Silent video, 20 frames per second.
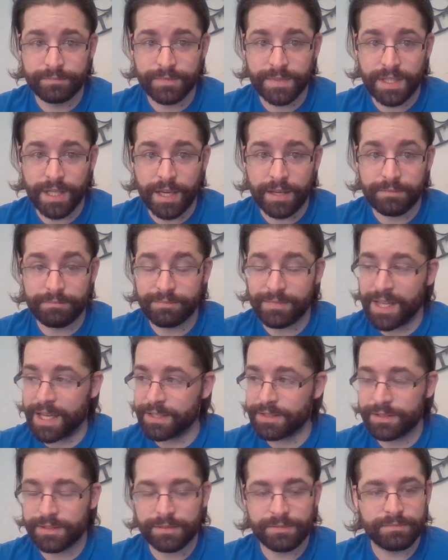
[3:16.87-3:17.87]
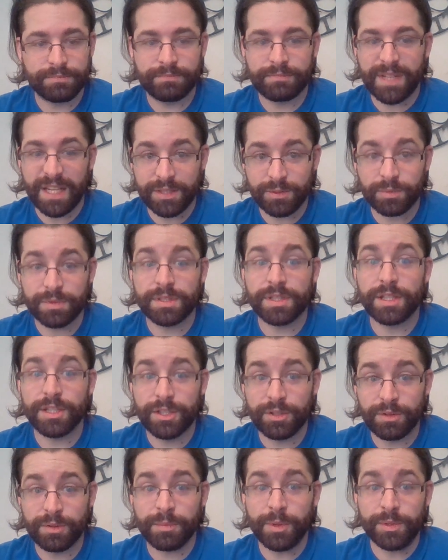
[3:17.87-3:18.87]
Okay, that's what's going
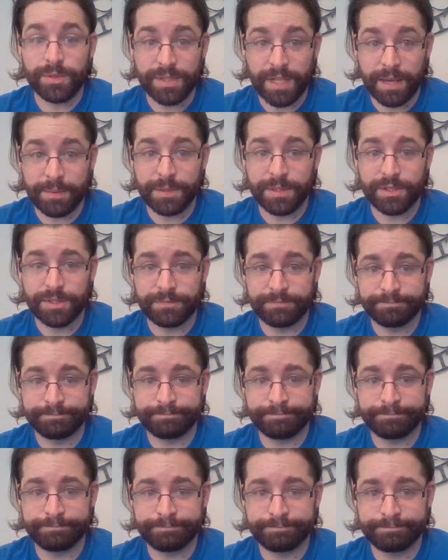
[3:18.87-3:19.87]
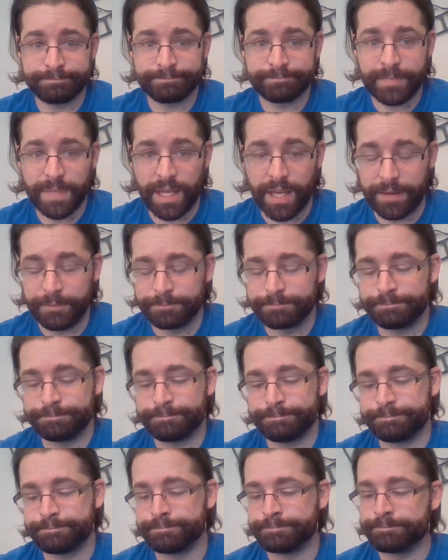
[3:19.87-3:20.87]
to do the most damage. Okay,
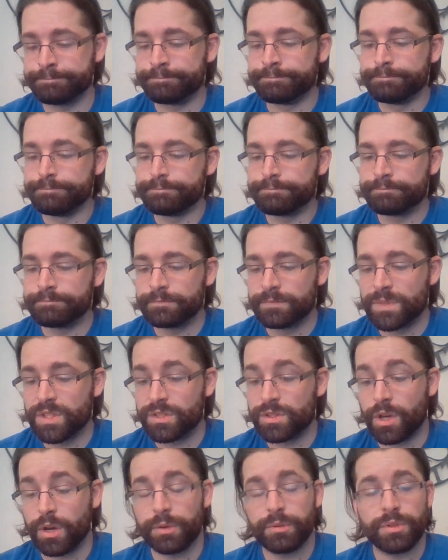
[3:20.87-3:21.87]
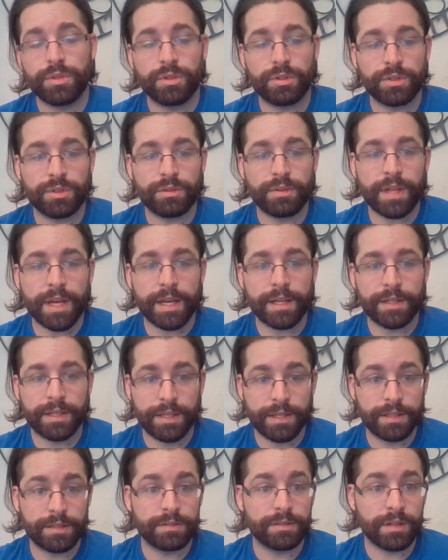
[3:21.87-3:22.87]
so you can do that
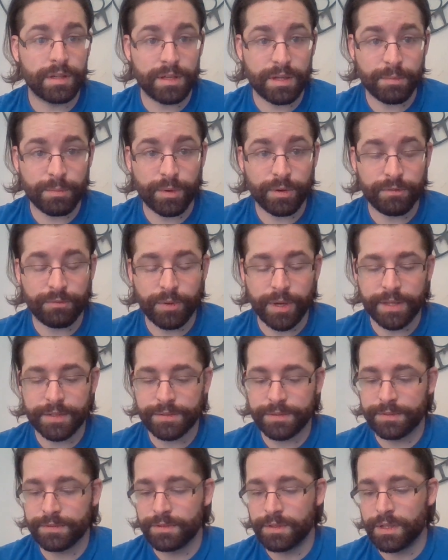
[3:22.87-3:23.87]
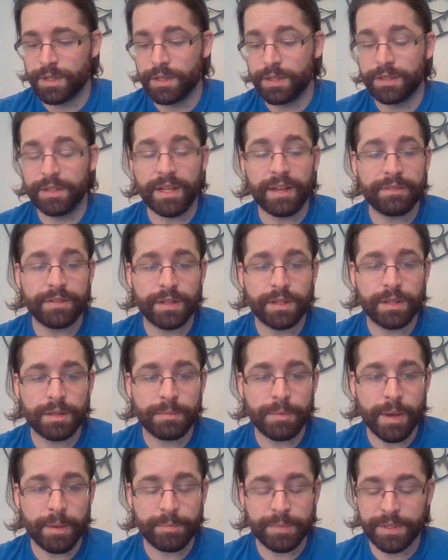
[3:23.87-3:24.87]
in a number of ways. Leveling
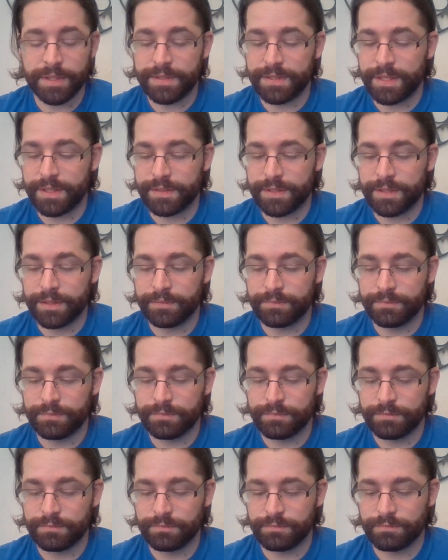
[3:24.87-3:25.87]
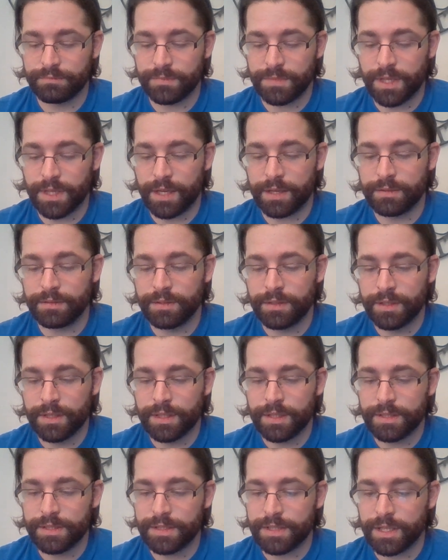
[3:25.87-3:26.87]
them up is easy. Okay,
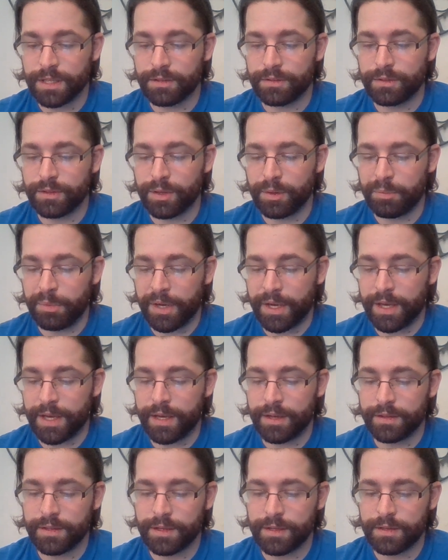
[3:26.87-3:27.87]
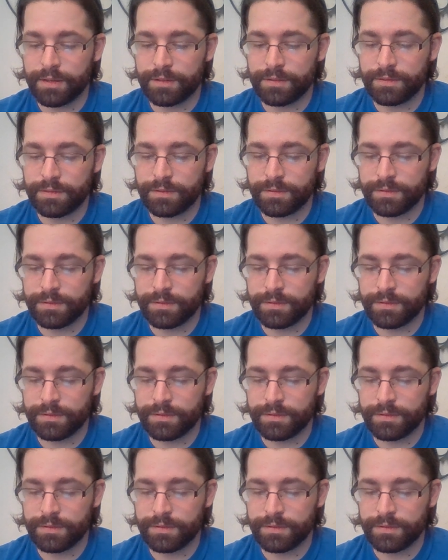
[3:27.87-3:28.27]
take a look at Payal here.